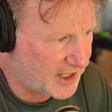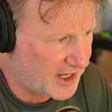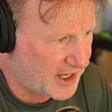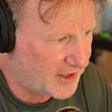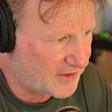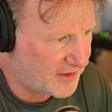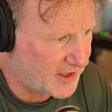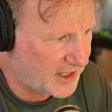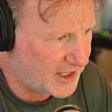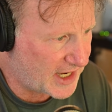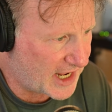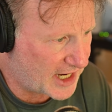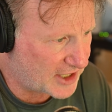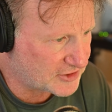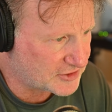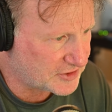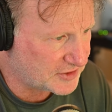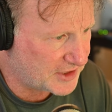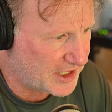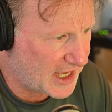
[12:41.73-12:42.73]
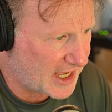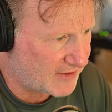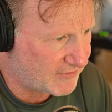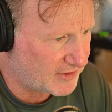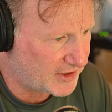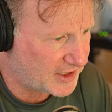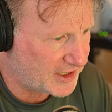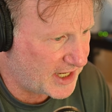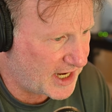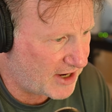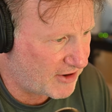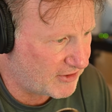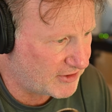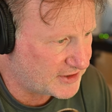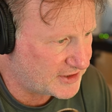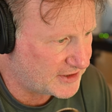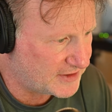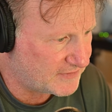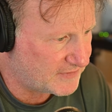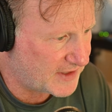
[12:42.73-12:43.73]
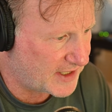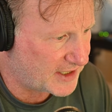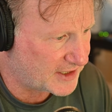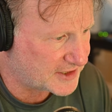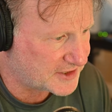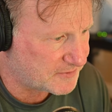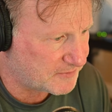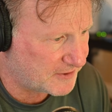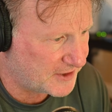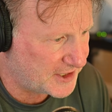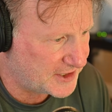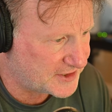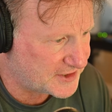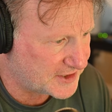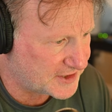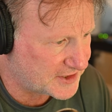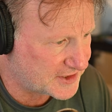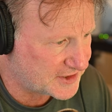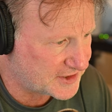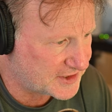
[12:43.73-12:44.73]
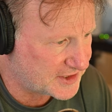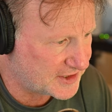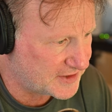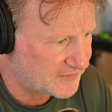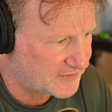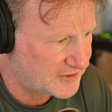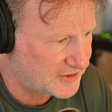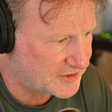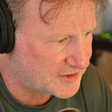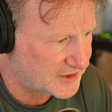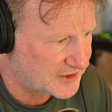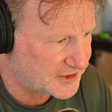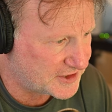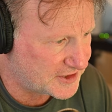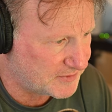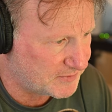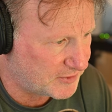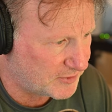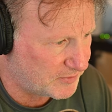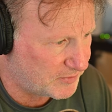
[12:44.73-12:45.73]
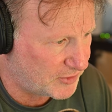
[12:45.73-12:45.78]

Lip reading: and then actually having a narrative that explains this instead of using simple